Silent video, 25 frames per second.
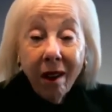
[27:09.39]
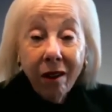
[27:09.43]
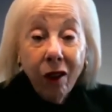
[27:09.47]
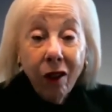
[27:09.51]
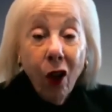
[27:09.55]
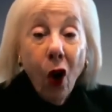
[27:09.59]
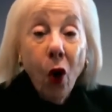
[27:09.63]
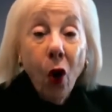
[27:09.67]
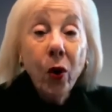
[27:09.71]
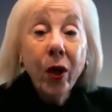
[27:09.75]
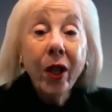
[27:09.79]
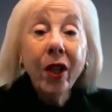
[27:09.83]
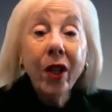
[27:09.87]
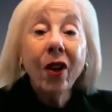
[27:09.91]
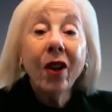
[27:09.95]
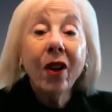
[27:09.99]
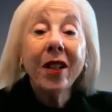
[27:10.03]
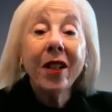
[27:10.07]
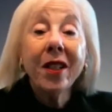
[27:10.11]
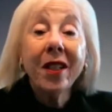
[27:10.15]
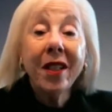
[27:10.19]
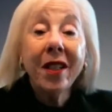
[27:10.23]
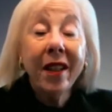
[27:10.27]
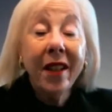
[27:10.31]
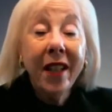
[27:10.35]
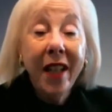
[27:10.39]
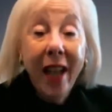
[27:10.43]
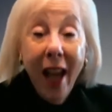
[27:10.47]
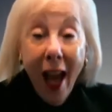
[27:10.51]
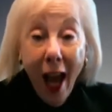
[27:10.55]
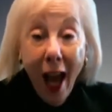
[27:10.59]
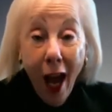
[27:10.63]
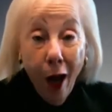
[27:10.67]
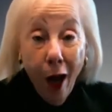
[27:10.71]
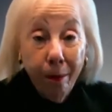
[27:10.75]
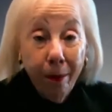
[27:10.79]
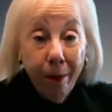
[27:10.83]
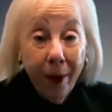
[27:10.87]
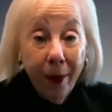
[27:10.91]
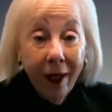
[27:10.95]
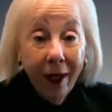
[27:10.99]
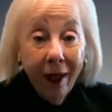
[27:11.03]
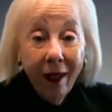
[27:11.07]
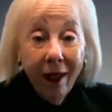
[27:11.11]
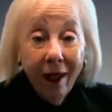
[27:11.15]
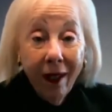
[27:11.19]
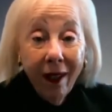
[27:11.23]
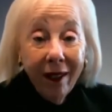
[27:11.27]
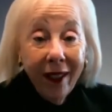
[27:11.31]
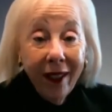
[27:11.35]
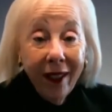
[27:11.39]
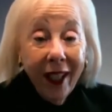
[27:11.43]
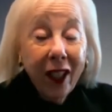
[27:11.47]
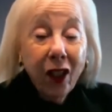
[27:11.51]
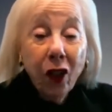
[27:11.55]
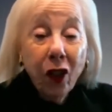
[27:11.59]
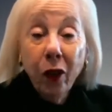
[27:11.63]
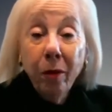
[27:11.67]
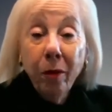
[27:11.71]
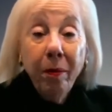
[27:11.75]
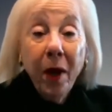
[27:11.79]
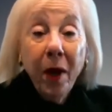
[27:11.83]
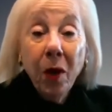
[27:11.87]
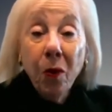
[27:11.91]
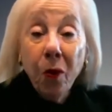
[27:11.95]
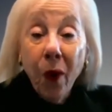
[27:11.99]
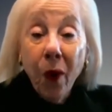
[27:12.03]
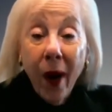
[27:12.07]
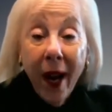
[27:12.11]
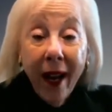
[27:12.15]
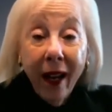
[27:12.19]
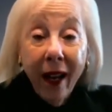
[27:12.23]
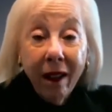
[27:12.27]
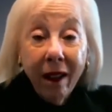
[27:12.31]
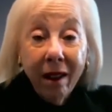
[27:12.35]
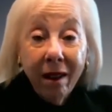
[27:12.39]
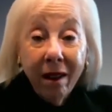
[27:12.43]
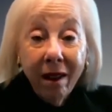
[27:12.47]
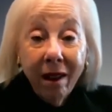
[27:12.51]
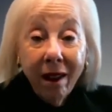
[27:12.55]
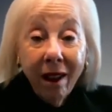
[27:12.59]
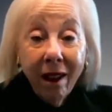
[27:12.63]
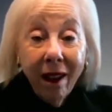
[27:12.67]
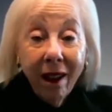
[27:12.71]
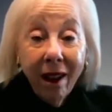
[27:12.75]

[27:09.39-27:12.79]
loaded onto the app that could be read.